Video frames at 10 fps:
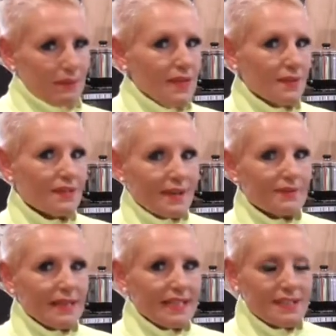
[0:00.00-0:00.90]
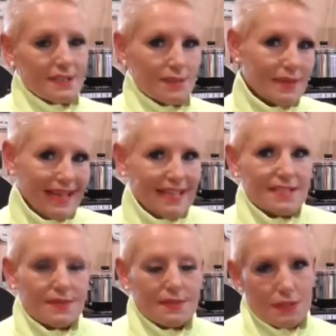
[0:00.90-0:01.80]
when you're at a religious school, that
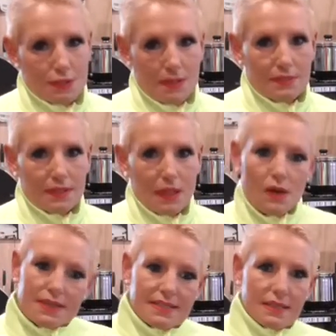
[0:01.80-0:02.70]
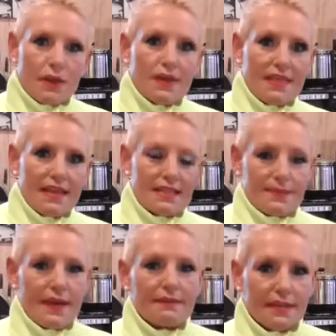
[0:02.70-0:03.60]
gets you into trouble a lot, because there's a lot of things
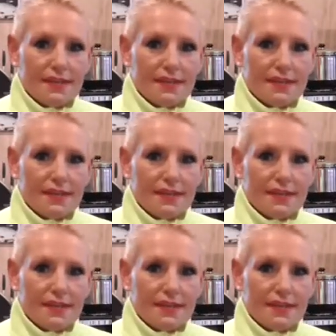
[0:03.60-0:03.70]
about